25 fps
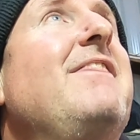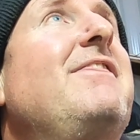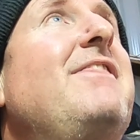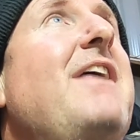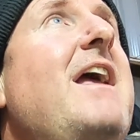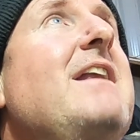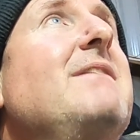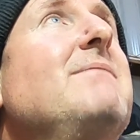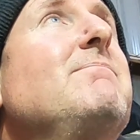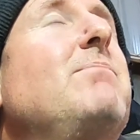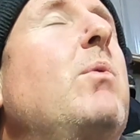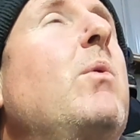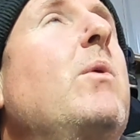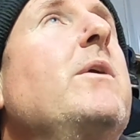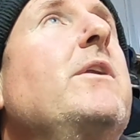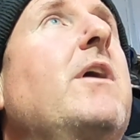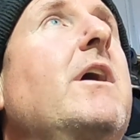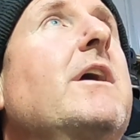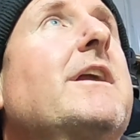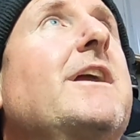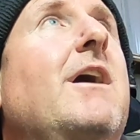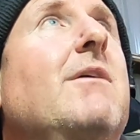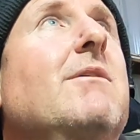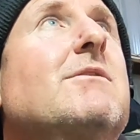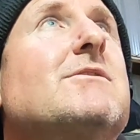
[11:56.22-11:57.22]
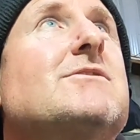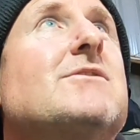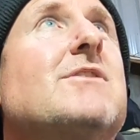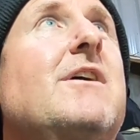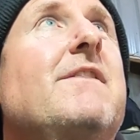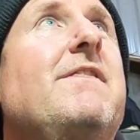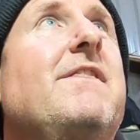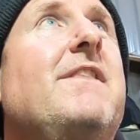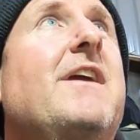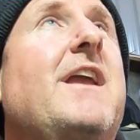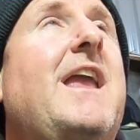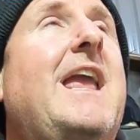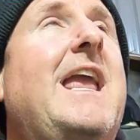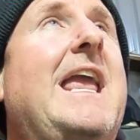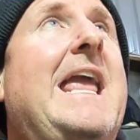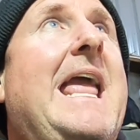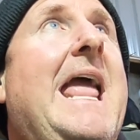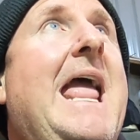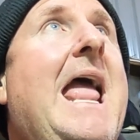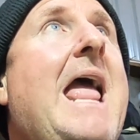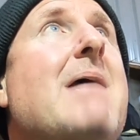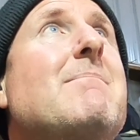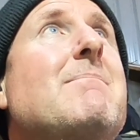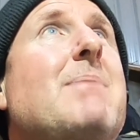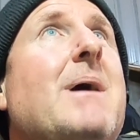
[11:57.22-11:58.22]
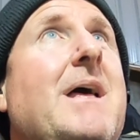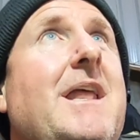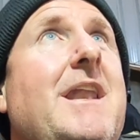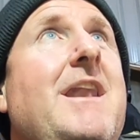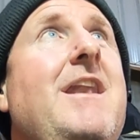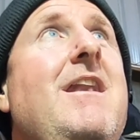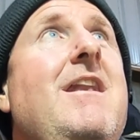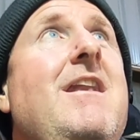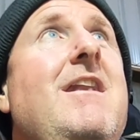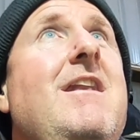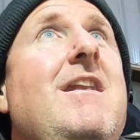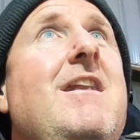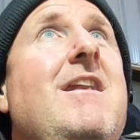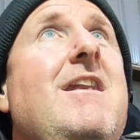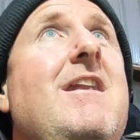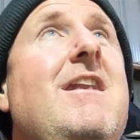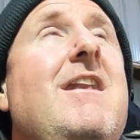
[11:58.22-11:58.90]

at that point, I go inside the cabin